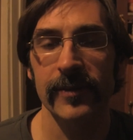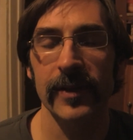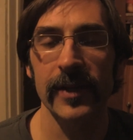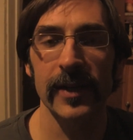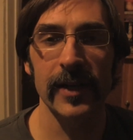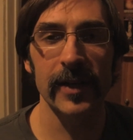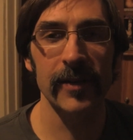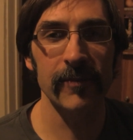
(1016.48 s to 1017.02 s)

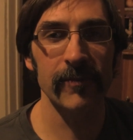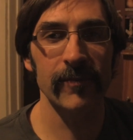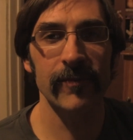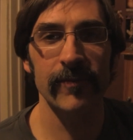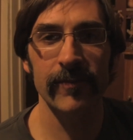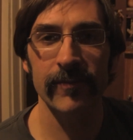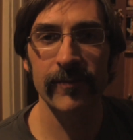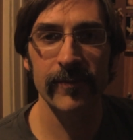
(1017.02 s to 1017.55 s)

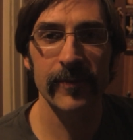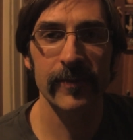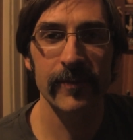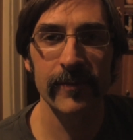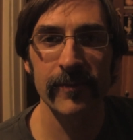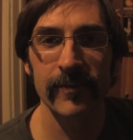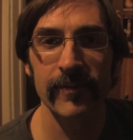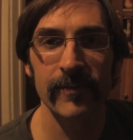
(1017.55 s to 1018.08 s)

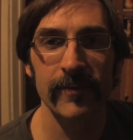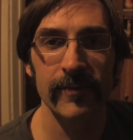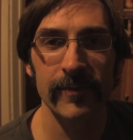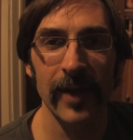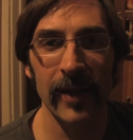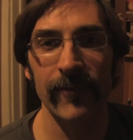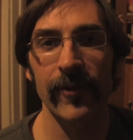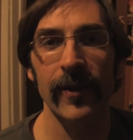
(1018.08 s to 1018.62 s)

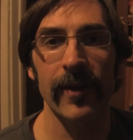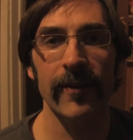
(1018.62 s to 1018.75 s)
Not a very